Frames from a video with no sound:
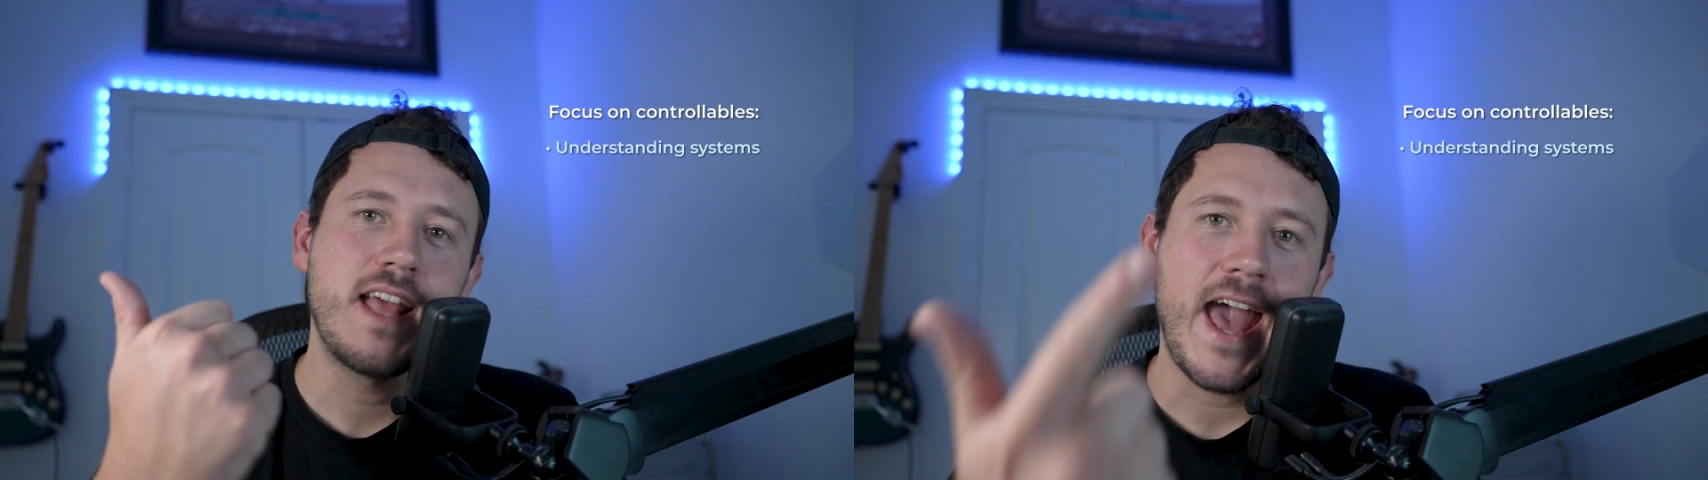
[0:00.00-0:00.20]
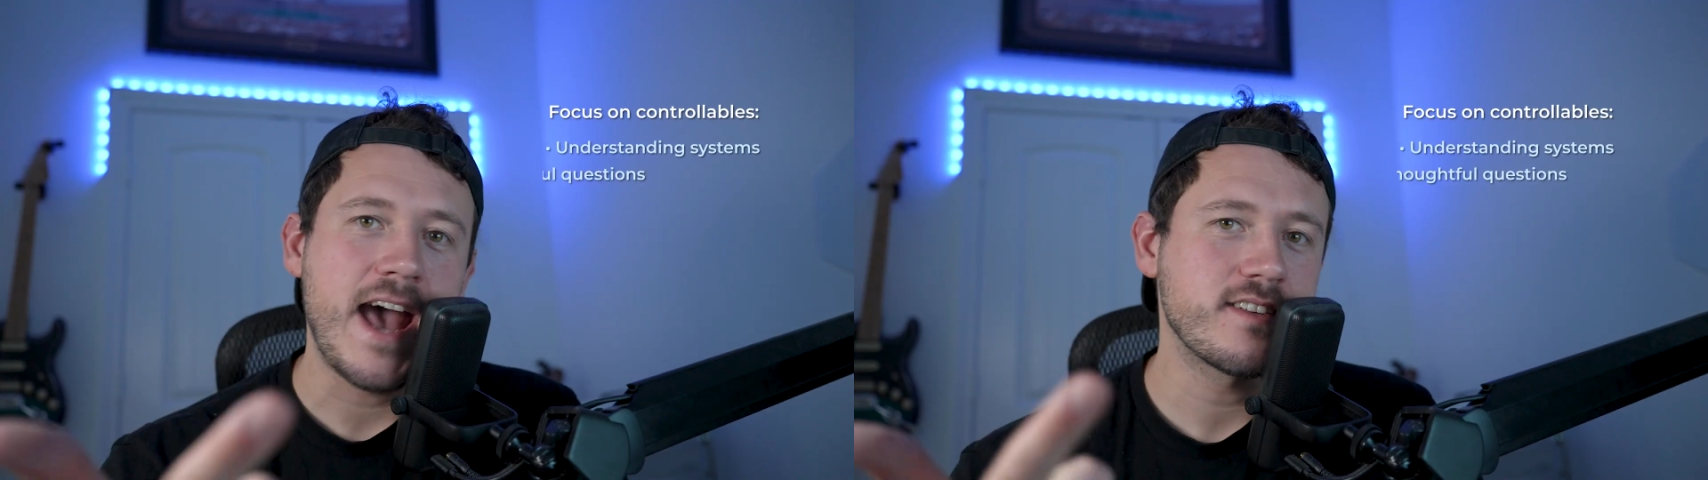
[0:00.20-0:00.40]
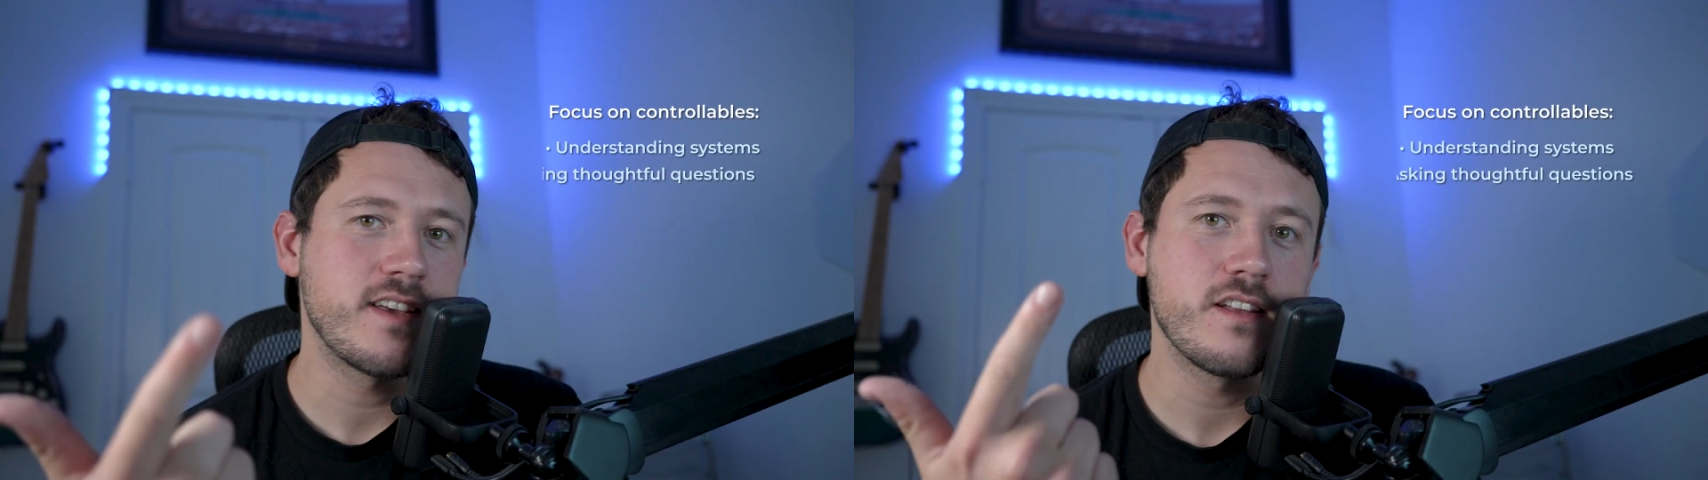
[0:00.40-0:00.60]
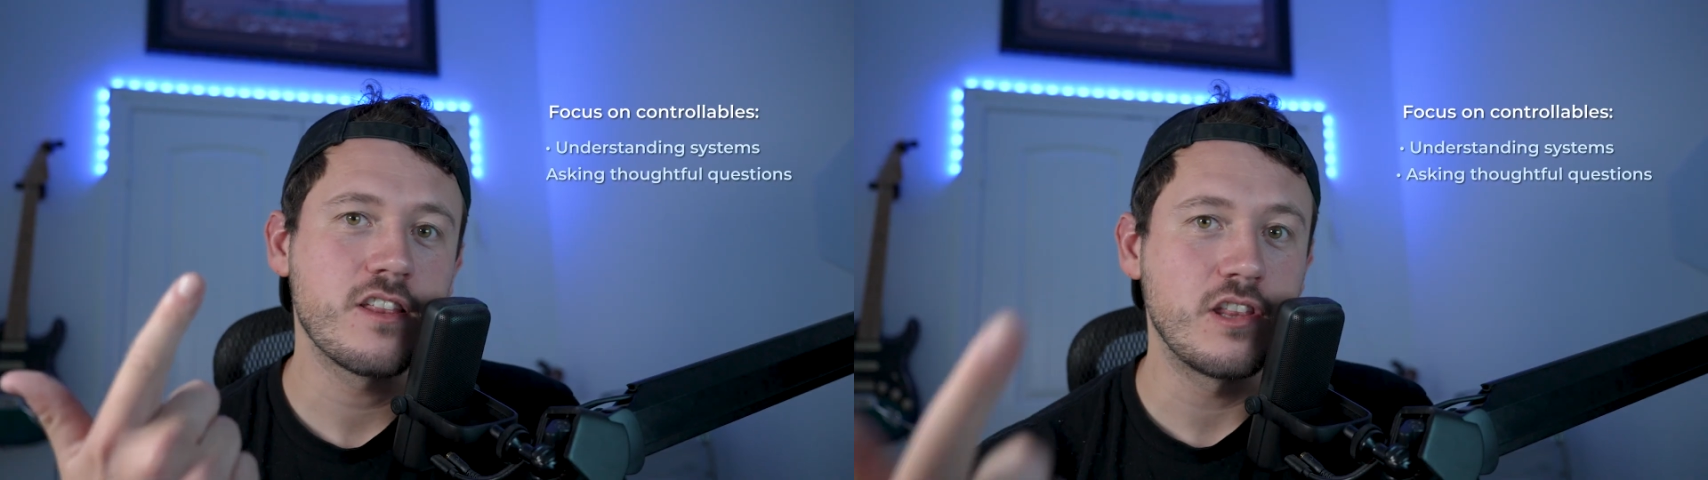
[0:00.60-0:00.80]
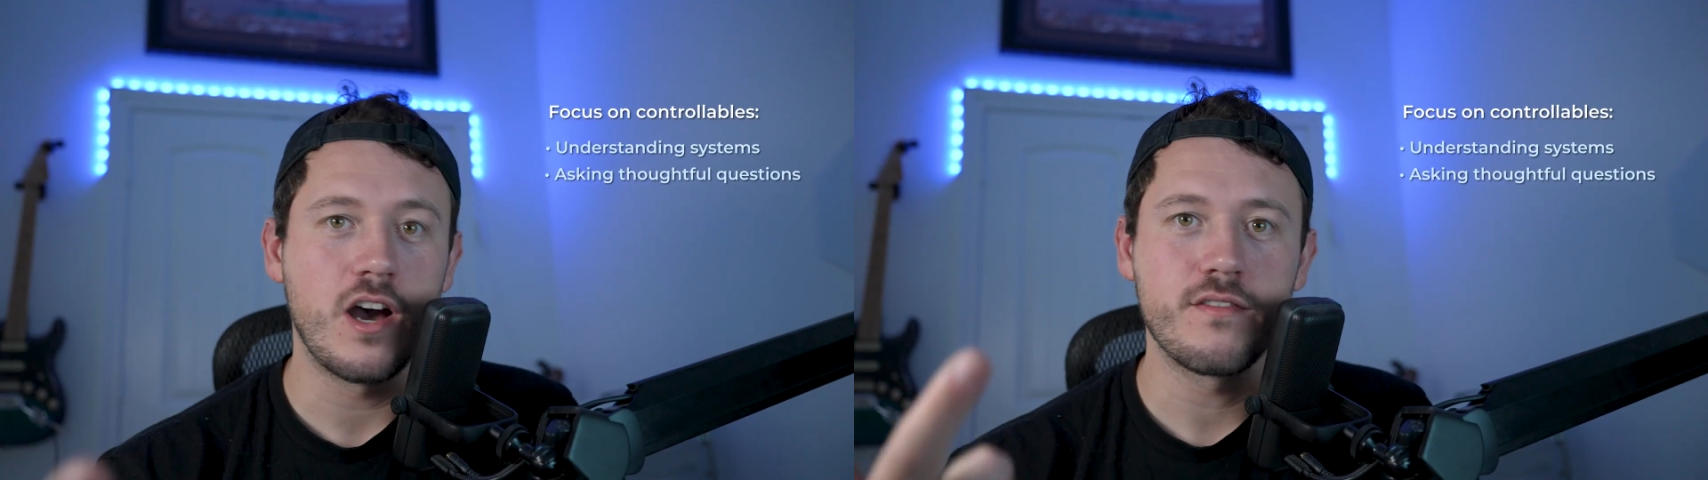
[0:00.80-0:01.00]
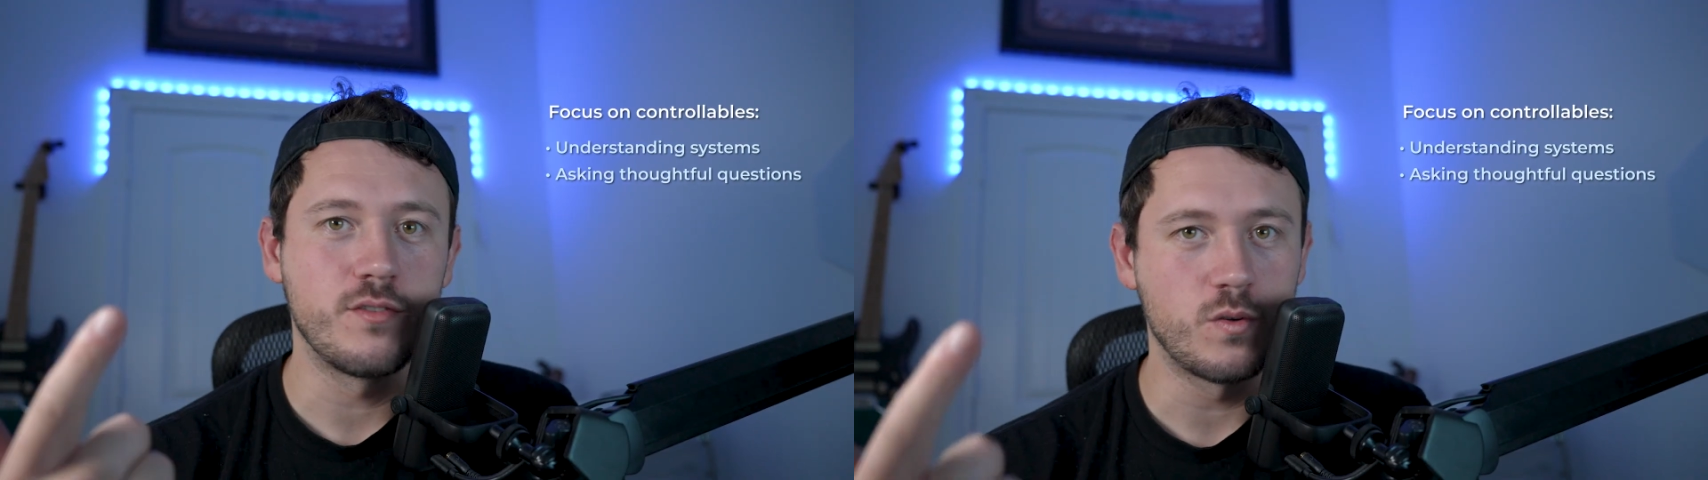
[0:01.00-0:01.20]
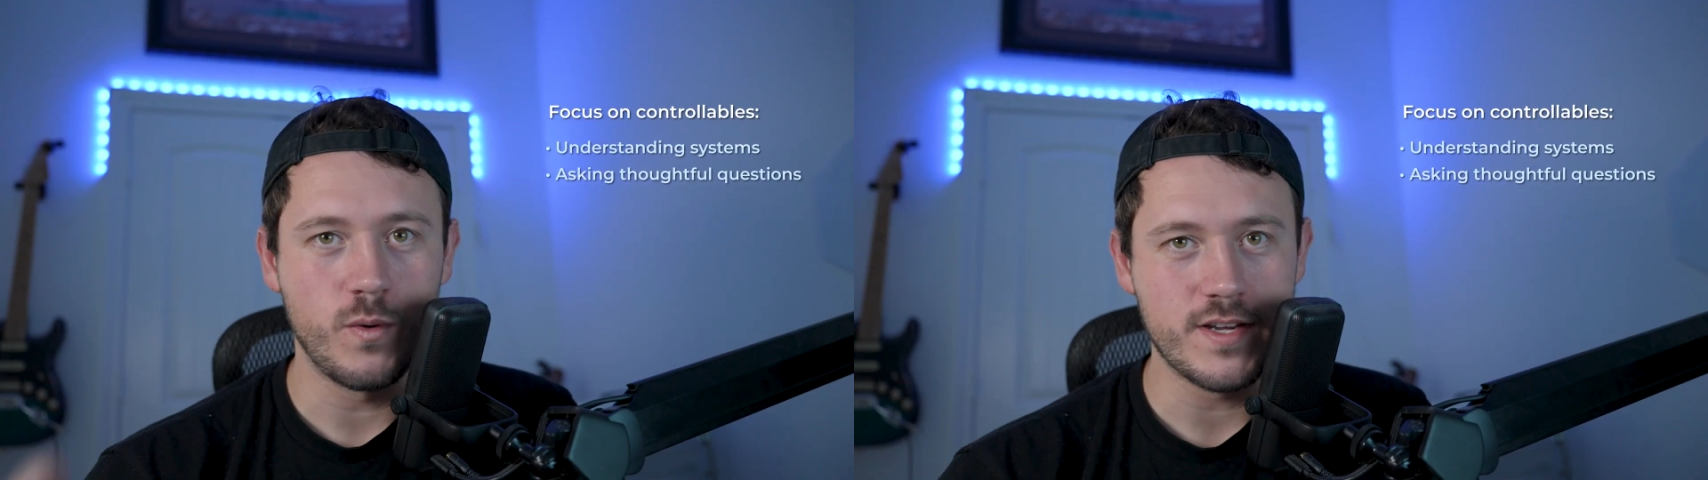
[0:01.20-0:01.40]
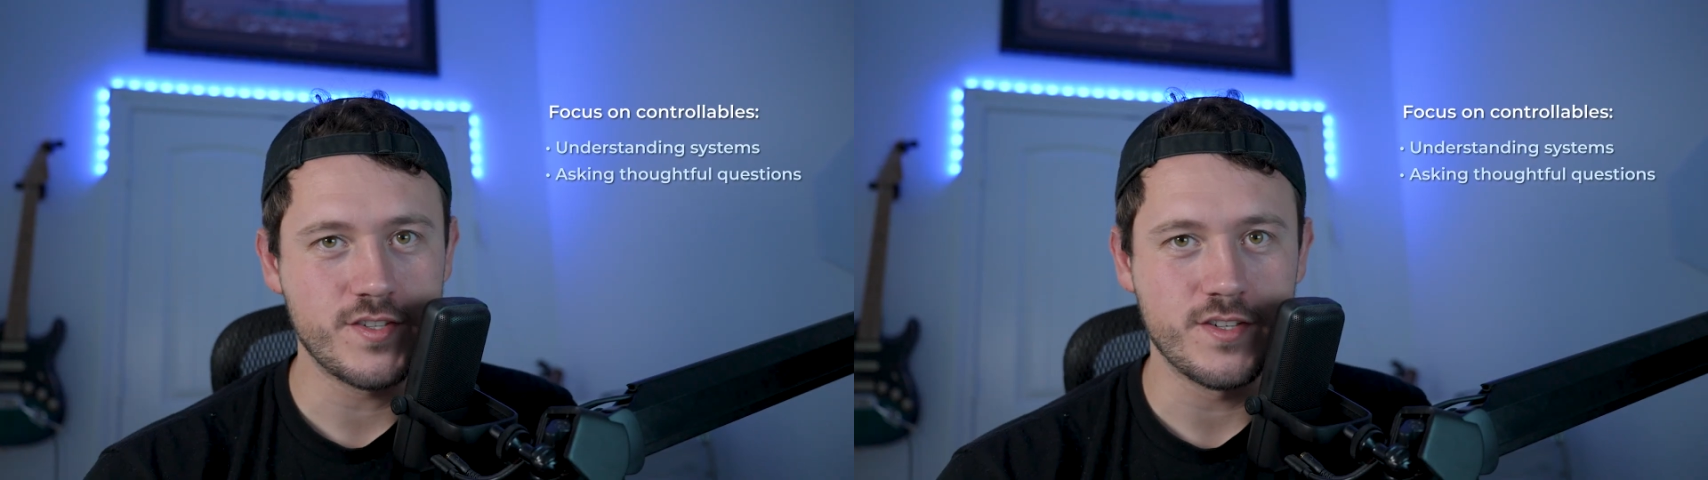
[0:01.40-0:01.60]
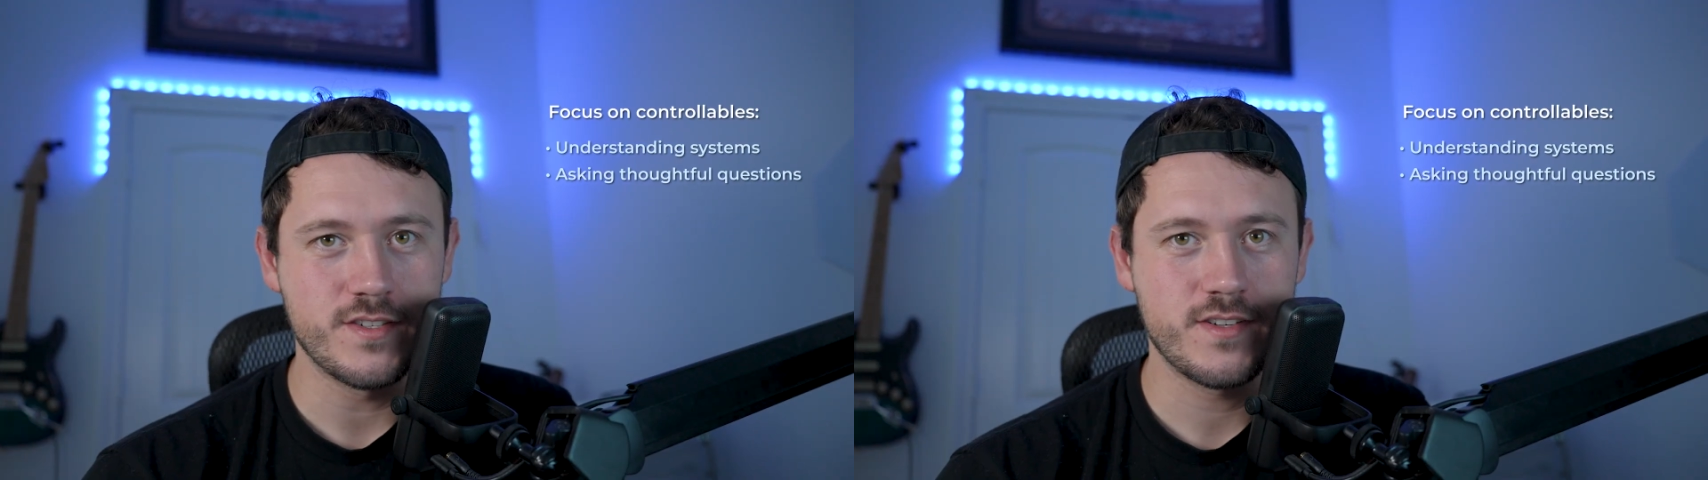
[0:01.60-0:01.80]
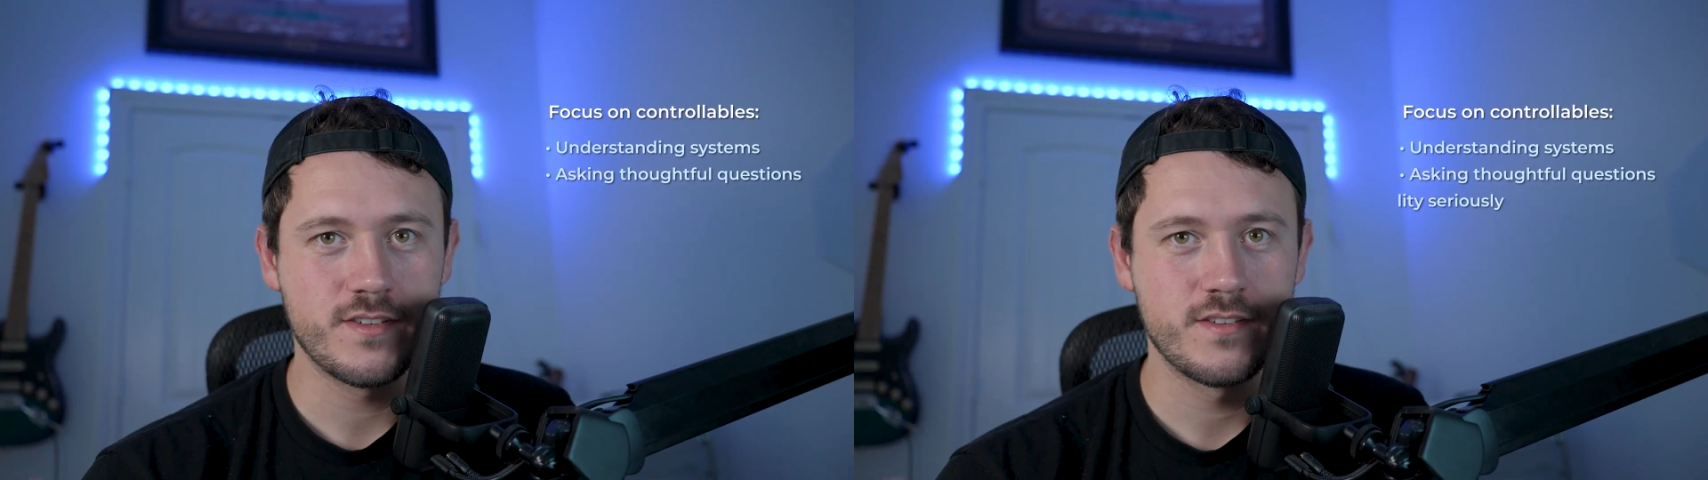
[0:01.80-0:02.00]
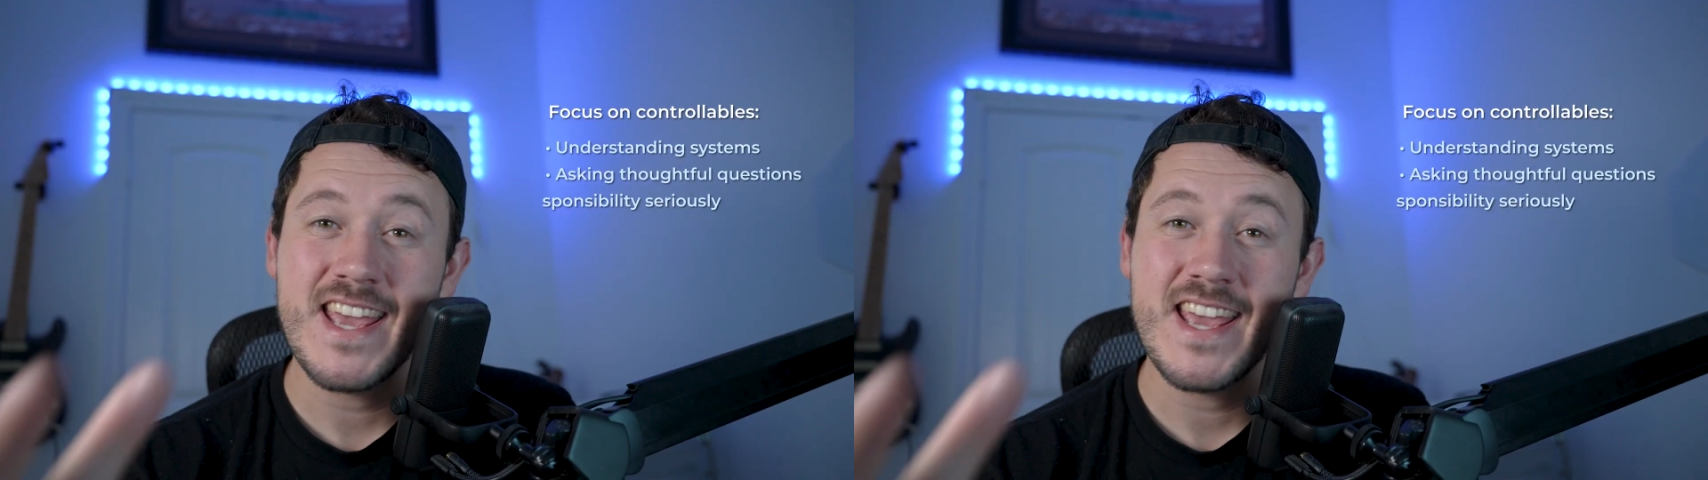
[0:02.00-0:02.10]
asking thoughtful questions,